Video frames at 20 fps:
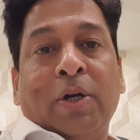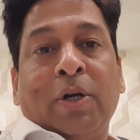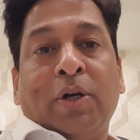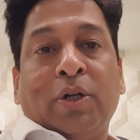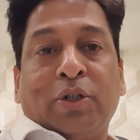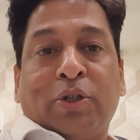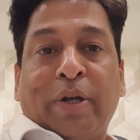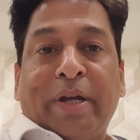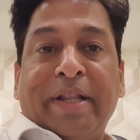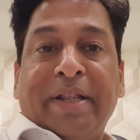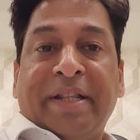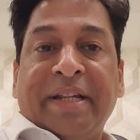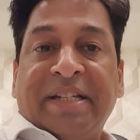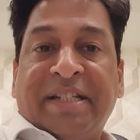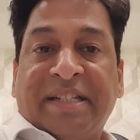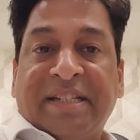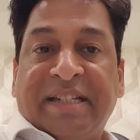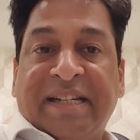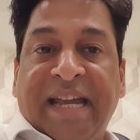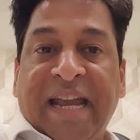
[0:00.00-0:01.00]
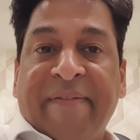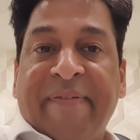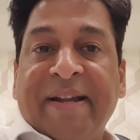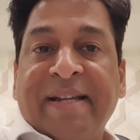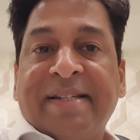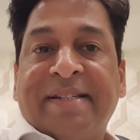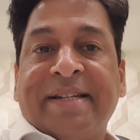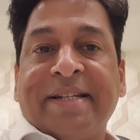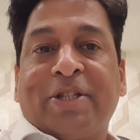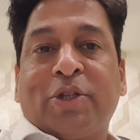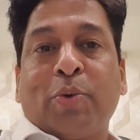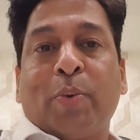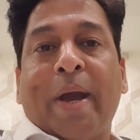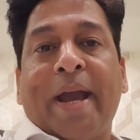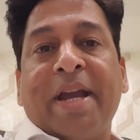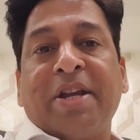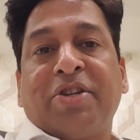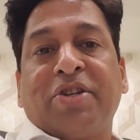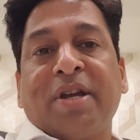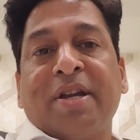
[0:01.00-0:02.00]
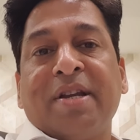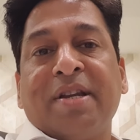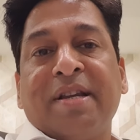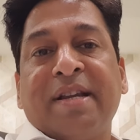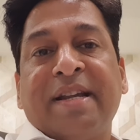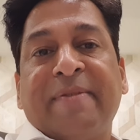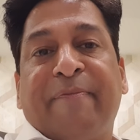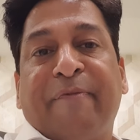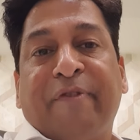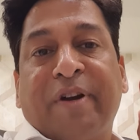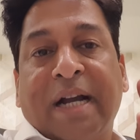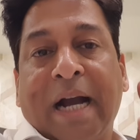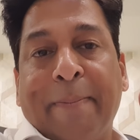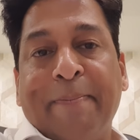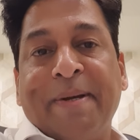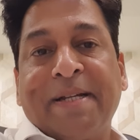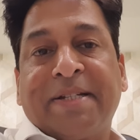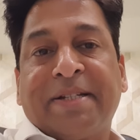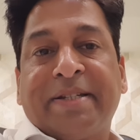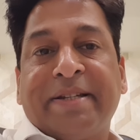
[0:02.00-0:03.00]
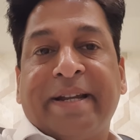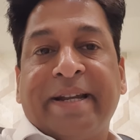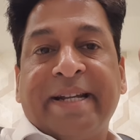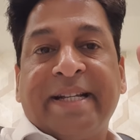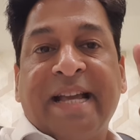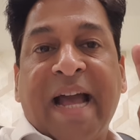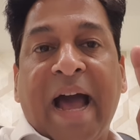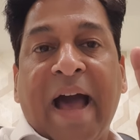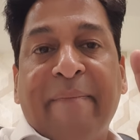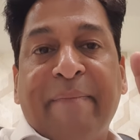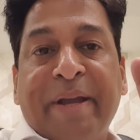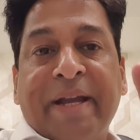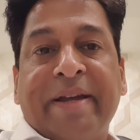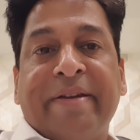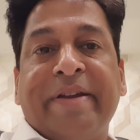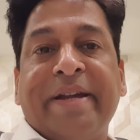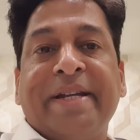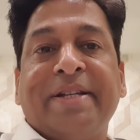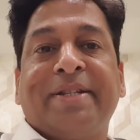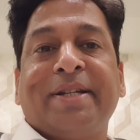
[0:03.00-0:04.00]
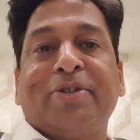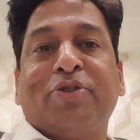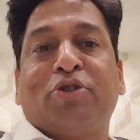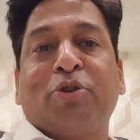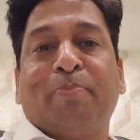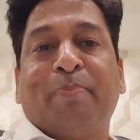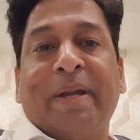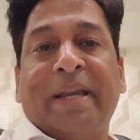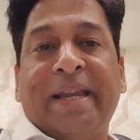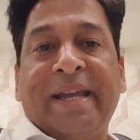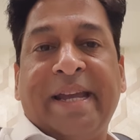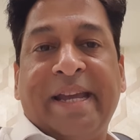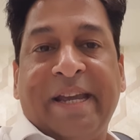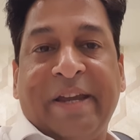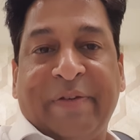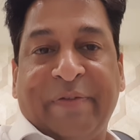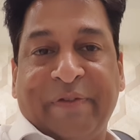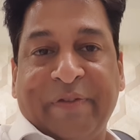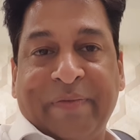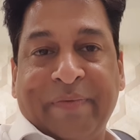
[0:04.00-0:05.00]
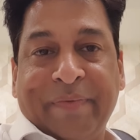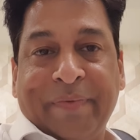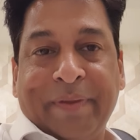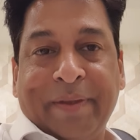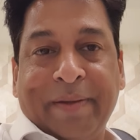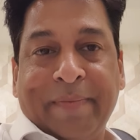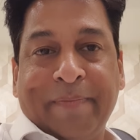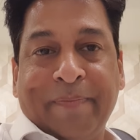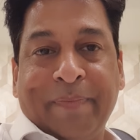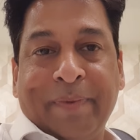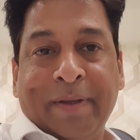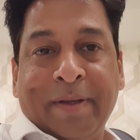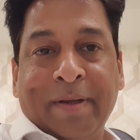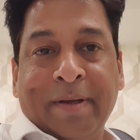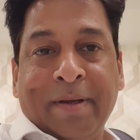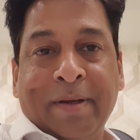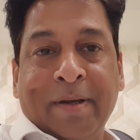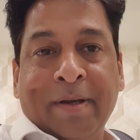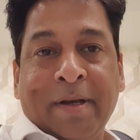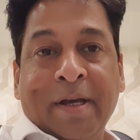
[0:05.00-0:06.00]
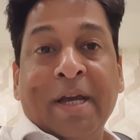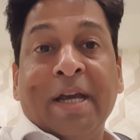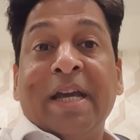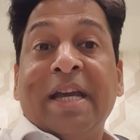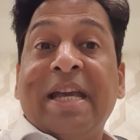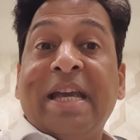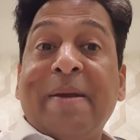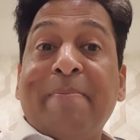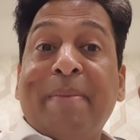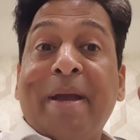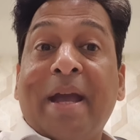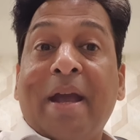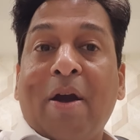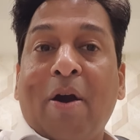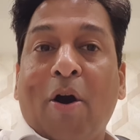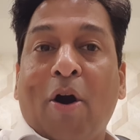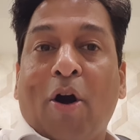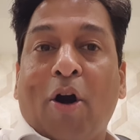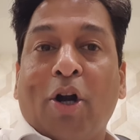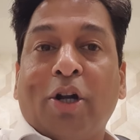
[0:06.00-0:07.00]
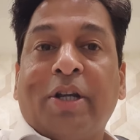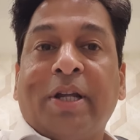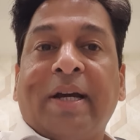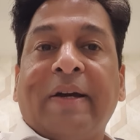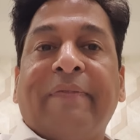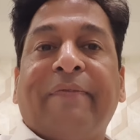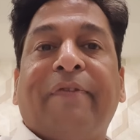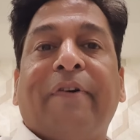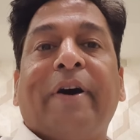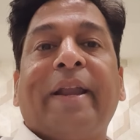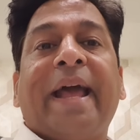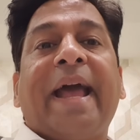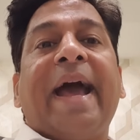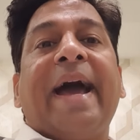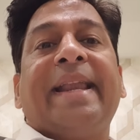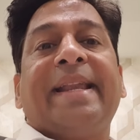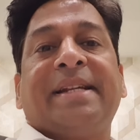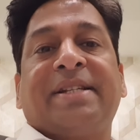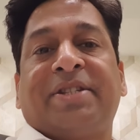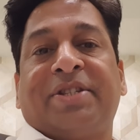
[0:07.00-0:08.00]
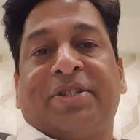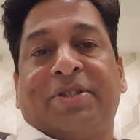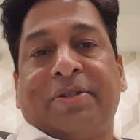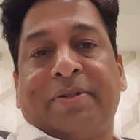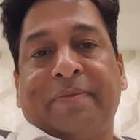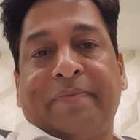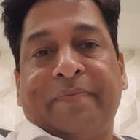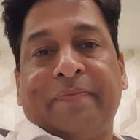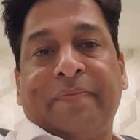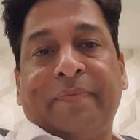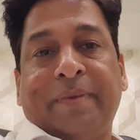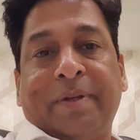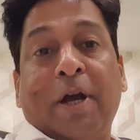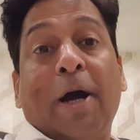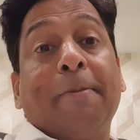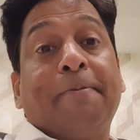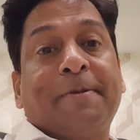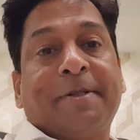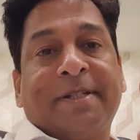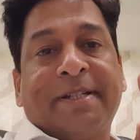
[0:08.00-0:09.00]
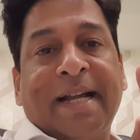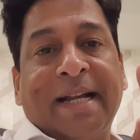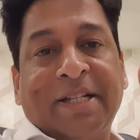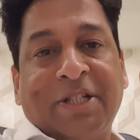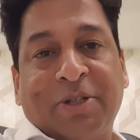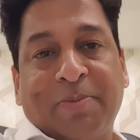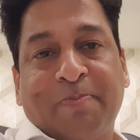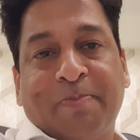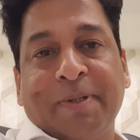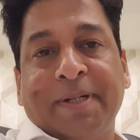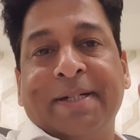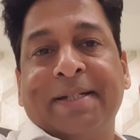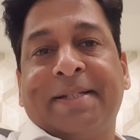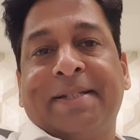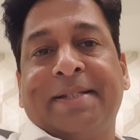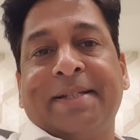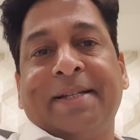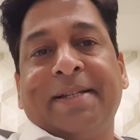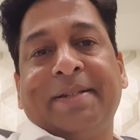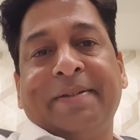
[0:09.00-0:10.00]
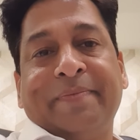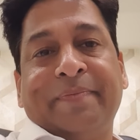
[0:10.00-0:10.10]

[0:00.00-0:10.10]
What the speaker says: So in this given situation, if commissioner is having reason to believe, he may order for arrest of such person,